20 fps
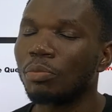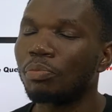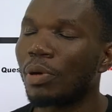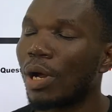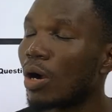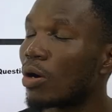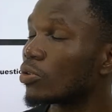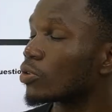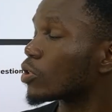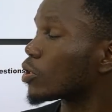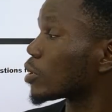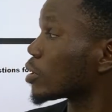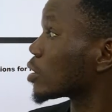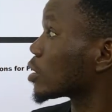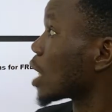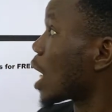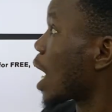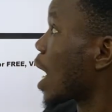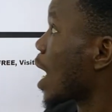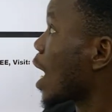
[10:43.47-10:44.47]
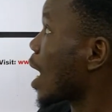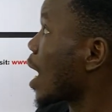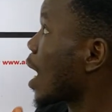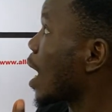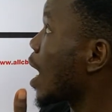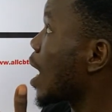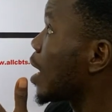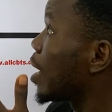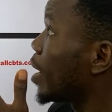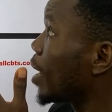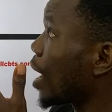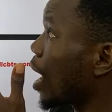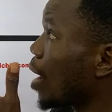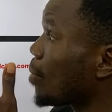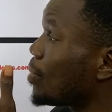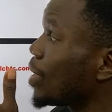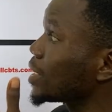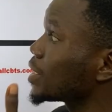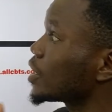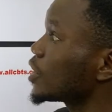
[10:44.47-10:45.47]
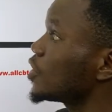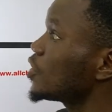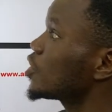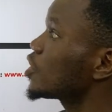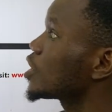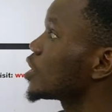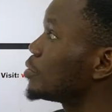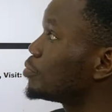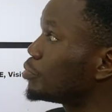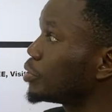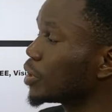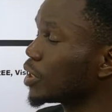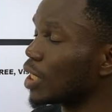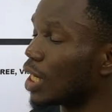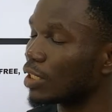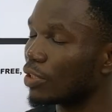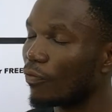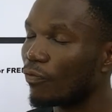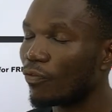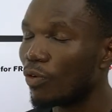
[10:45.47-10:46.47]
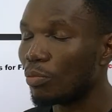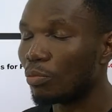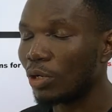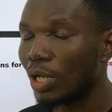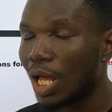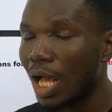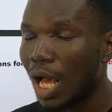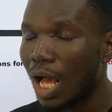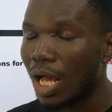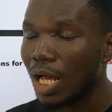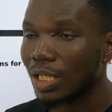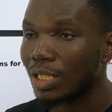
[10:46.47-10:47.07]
about Sir Albert Einstein bringing out a formula